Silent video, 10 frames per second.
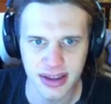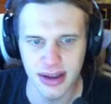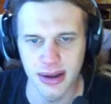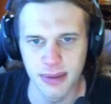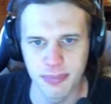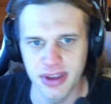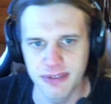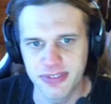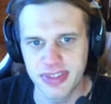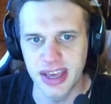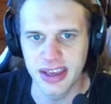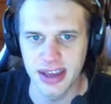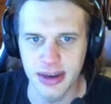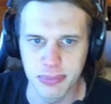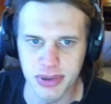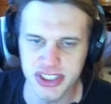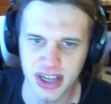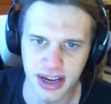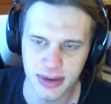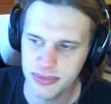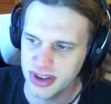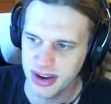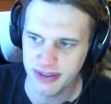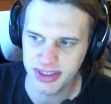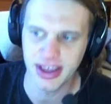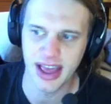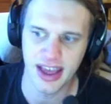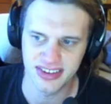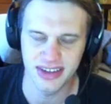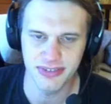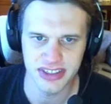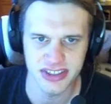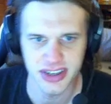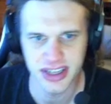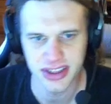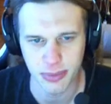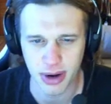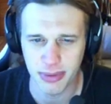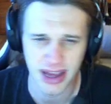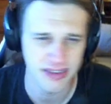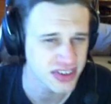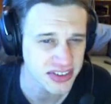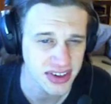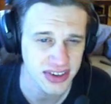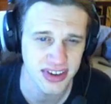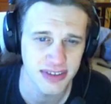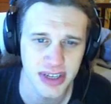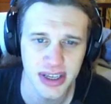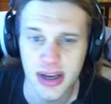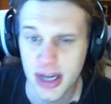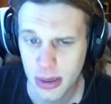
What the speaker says: If they get a bunch of items and everything has defense on it, they'll probably have 60 to 70.